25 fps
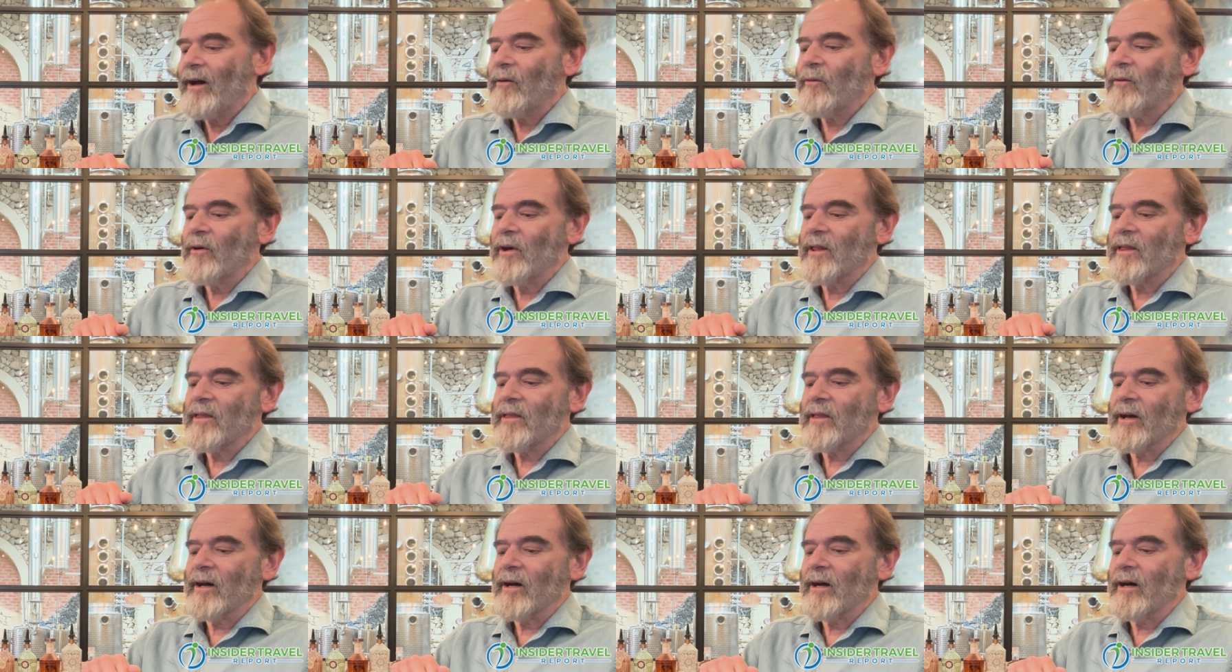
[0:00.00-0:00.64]

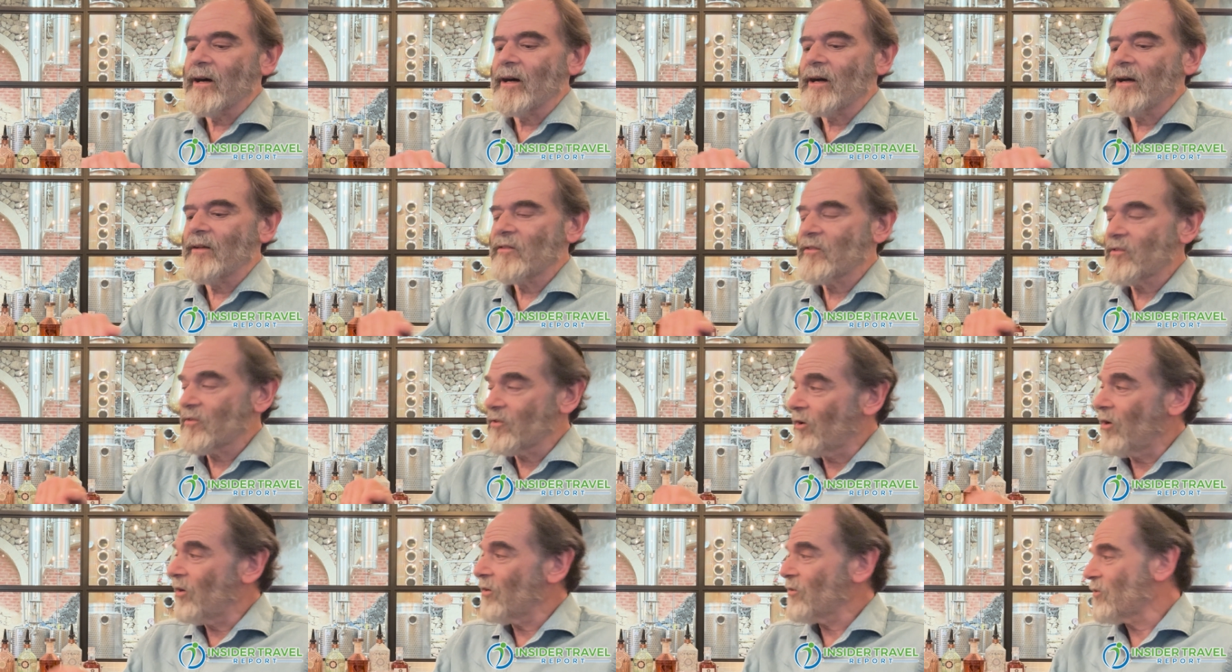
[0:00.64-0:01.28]
with uh,
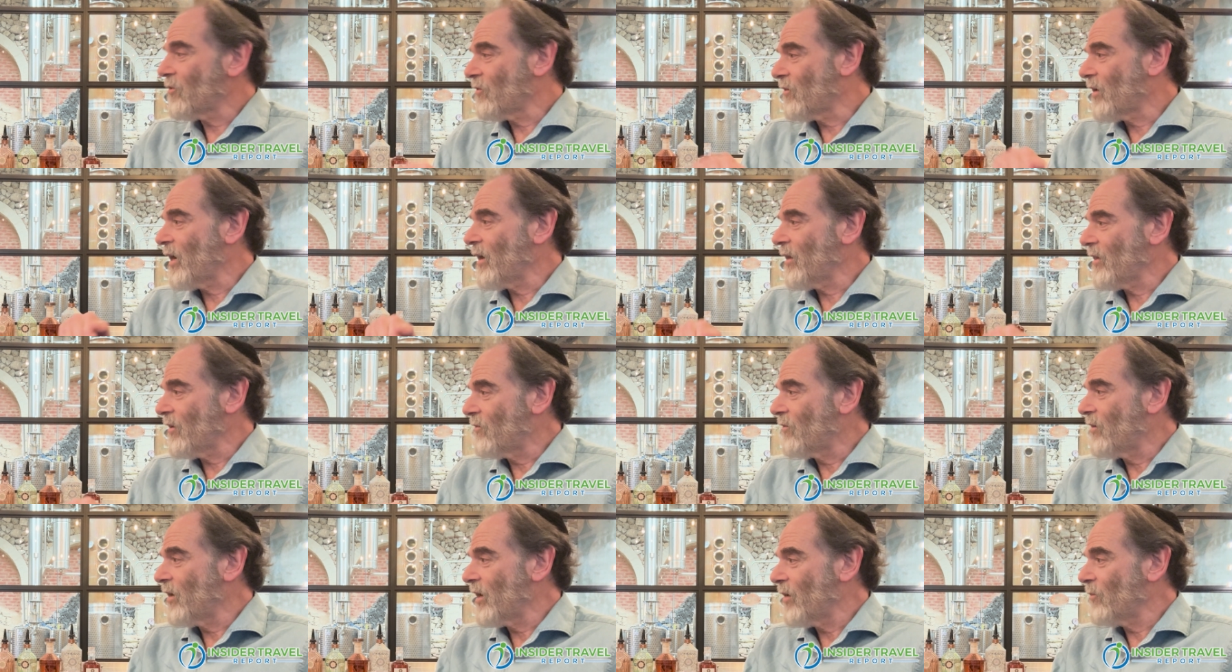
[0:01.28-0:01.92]
salt around
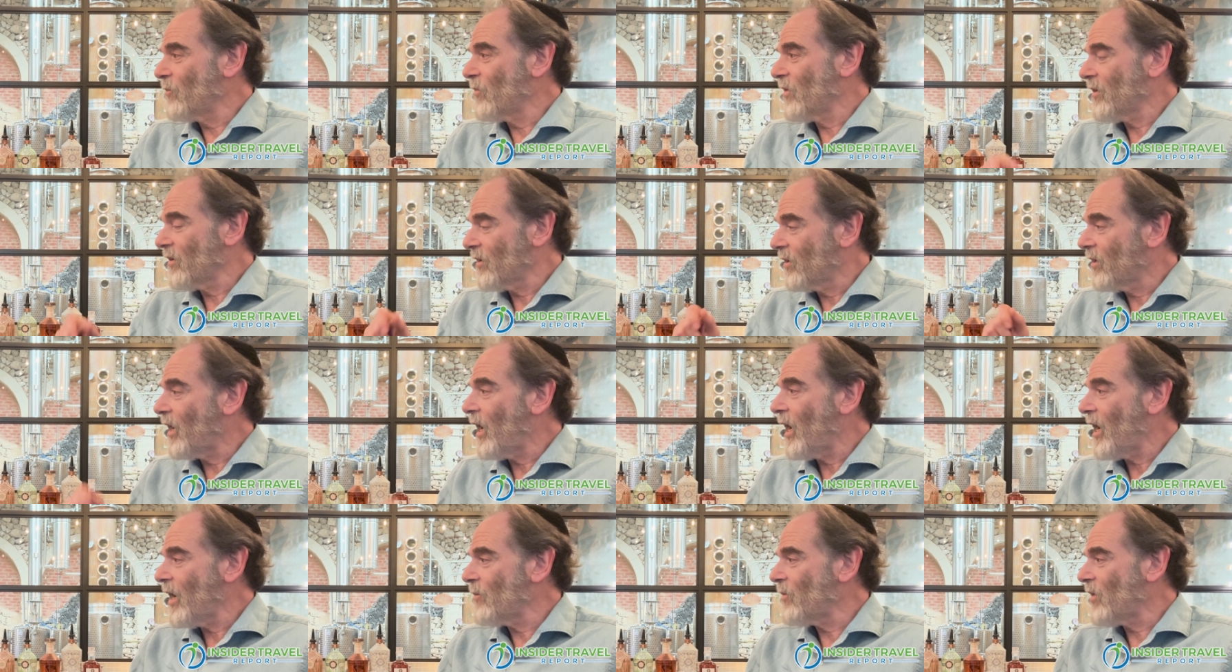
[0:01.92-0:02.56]
the rim with a
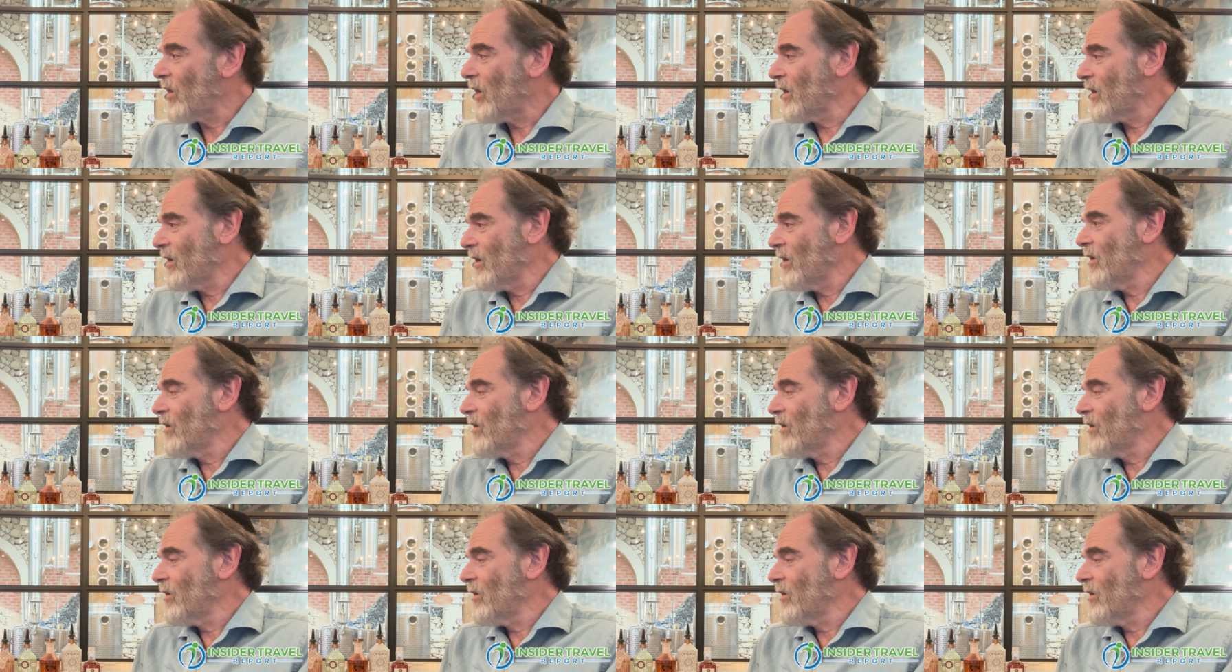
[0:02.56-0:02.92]
lime on